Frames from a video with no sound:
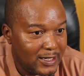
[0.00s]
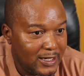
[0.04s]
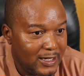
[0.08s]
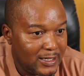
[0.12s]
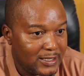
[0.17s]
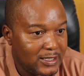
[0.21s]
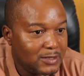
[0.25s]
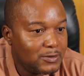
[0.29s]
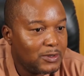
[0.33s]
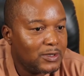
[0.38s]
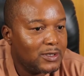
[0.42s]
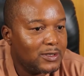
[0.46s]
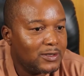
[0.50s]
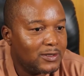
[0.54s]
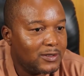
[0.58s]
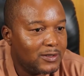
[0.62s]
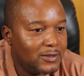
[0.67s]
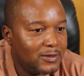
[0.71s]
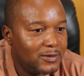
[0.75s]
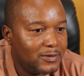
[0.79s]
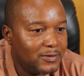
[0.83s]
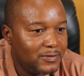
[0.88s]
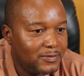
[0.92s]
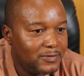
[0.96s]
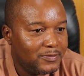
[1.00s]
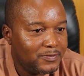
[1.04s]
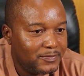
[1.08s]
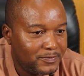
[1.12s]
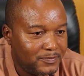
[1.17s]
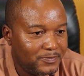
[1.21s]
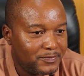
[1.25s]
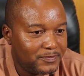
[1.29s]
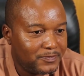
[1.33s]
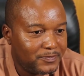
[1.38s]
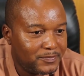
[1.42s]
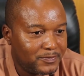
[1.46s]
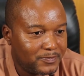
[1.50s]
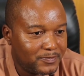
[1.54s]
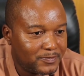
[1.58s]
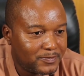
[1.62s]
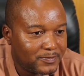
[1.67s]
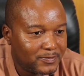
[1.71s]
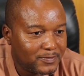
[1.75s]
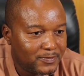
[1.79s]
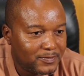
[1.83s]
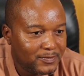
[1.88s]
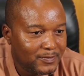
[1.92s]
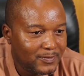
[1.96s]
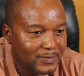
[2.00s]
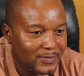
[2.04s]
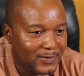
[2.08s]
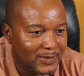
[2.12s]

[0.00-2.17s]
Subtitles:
Yeah, because we are said to be